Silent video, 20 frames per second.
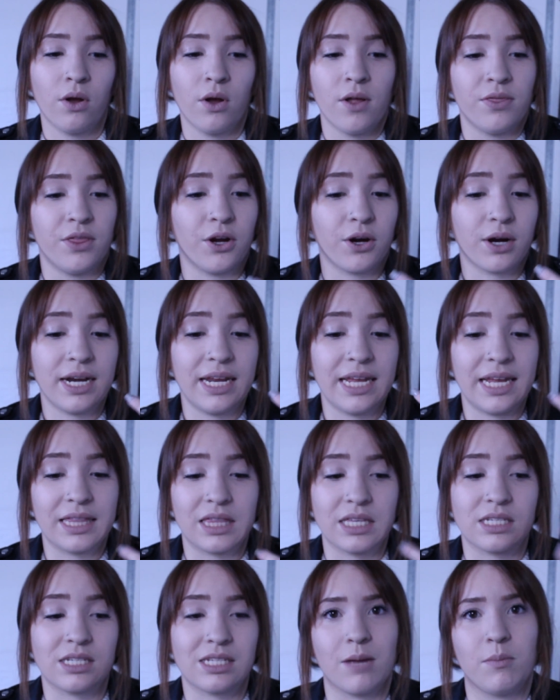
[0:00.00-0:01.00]
they're gonna get
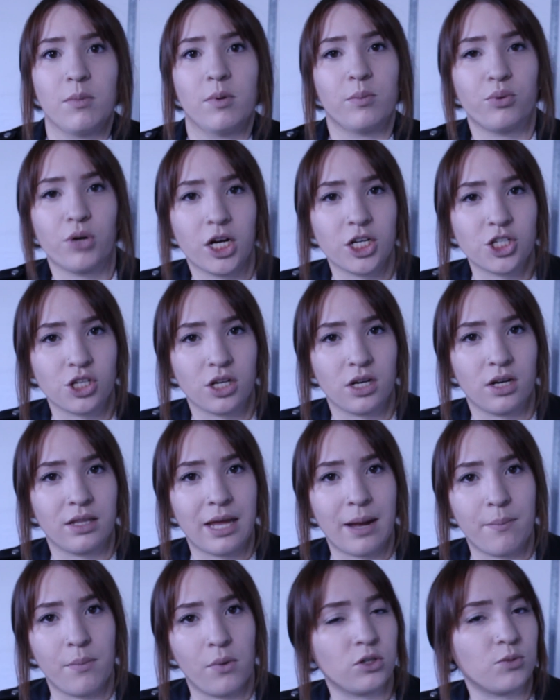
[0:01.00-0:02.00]
the same impression
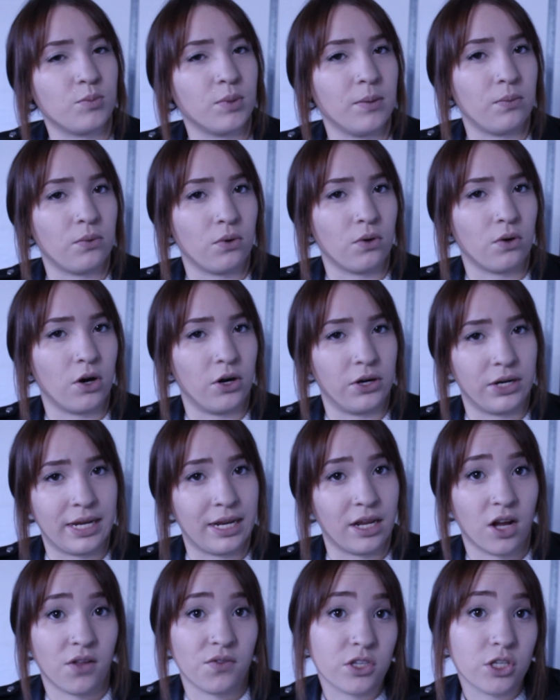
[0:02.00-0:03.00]
that most people are
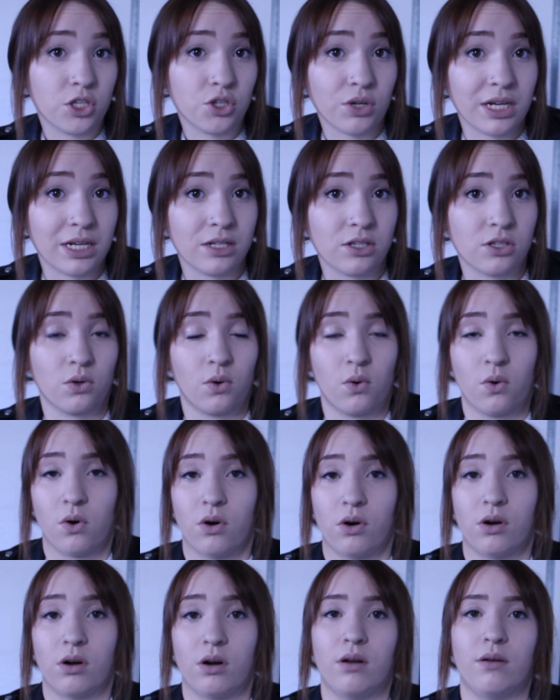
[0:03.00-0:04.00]
getting on the streets
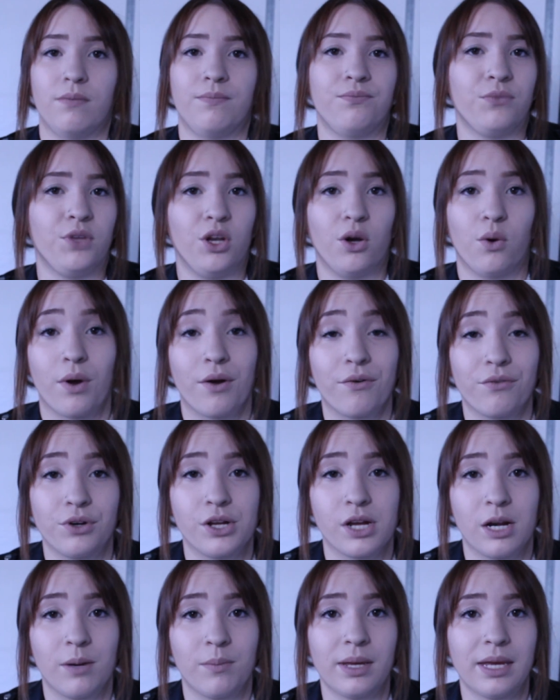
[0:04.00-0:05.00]
or, you know, wherever
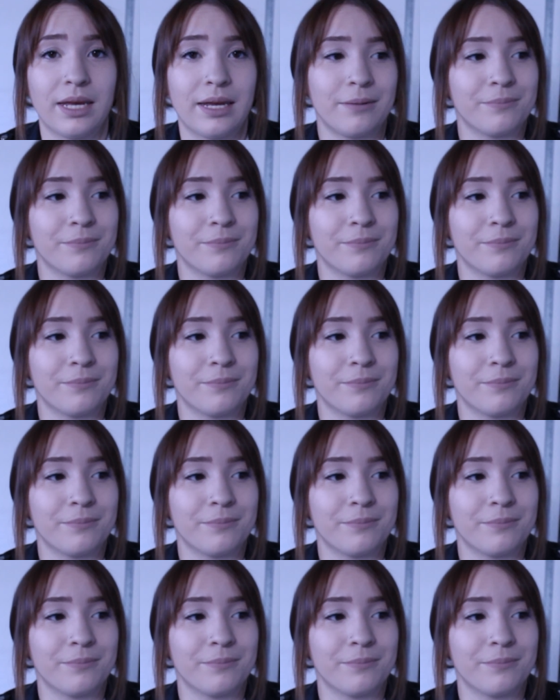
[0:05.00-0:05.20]
you're gonna be.